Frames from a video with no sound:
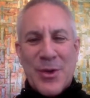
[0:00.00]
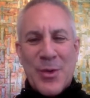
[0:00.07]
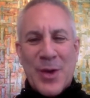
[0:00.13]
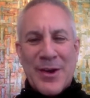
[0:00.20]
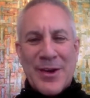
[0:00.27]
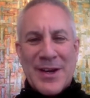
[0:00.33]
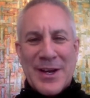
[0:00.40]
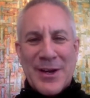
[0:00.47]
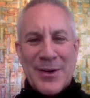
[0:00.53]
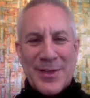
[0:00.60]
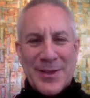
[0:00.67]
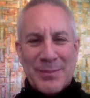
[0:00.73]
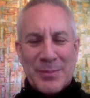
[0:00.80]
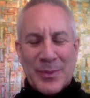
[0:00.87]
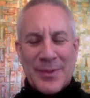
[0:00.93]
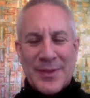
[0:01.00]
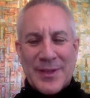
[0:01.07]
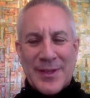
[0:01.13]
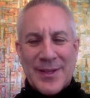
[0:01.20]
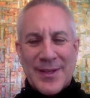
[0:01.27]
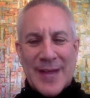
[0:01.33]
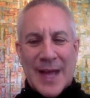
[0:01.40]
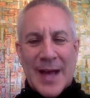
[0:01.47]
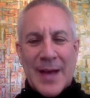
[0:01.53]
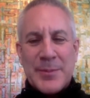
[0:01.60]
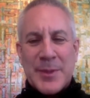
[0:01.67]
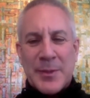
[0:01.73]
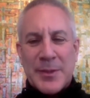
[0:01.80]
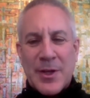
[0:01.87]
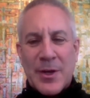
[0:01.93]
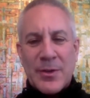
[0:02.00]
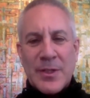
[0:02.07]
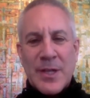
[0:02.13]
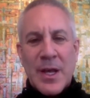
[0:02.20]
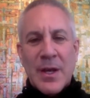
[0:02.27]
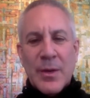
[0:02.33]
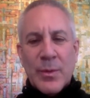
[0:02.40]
is nowhere near the optimal dose,